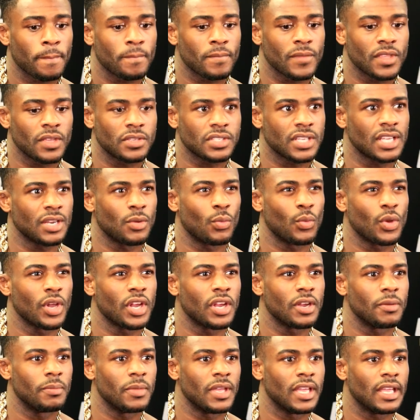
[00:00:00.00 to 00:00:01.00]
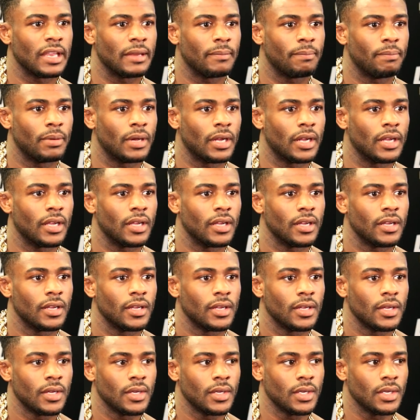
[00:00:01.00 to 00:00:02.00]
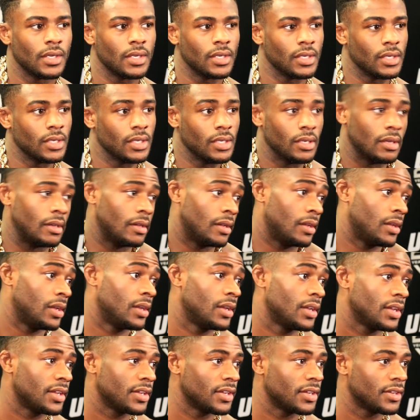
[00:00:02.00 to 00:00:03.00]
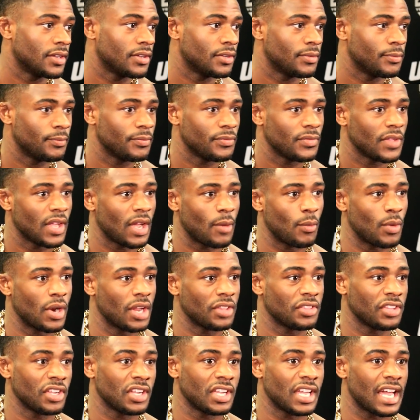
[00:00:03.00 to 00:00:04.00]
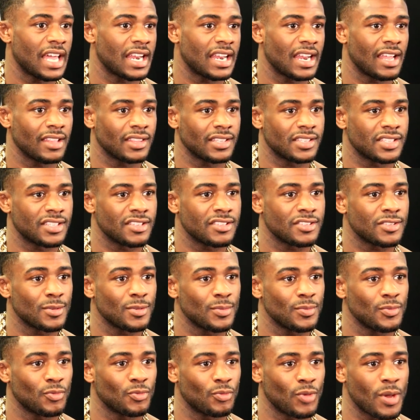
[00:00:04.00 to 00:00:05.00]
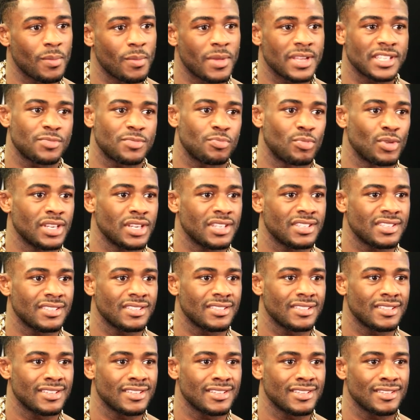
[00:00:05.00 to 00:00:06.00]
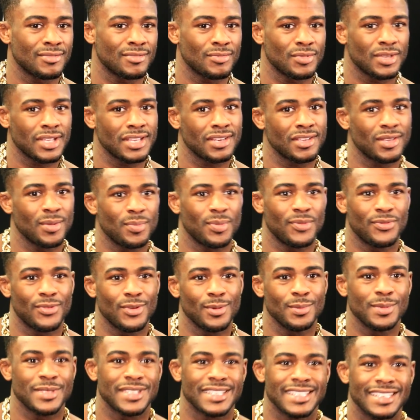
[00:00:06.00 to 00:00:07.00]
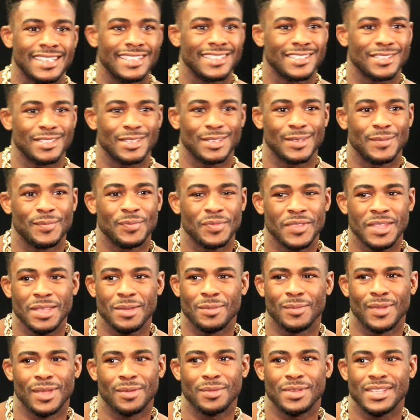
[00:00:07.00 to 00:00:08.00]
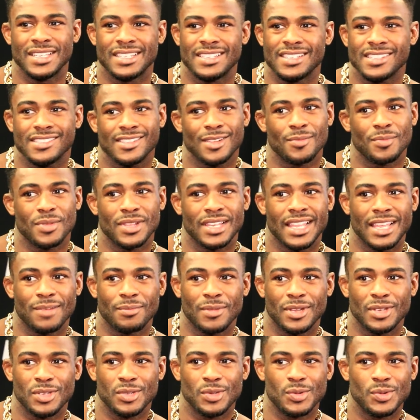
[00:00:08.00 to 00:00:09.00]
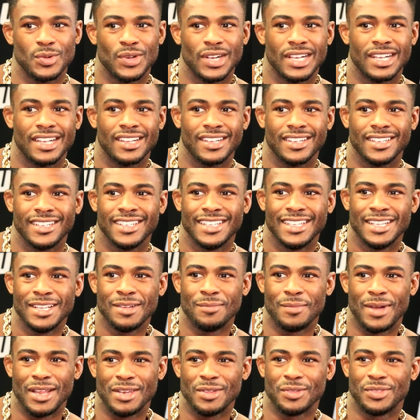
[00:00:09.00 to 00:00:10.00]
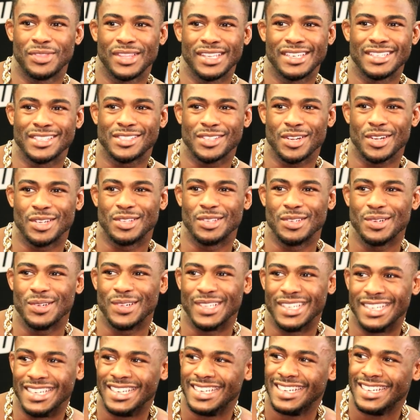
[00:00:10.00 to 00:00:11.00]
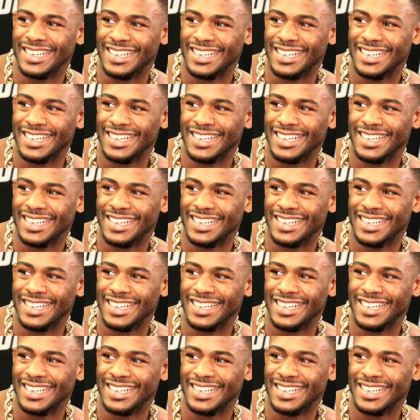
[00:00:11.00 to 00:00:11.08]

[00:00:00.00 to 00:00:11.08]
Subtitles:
it's kind of weird, man, but I went out there, got it out the system, ran my sprints, and we had a good performance tonight. So maybe it's just going to be like my new thing to start doing.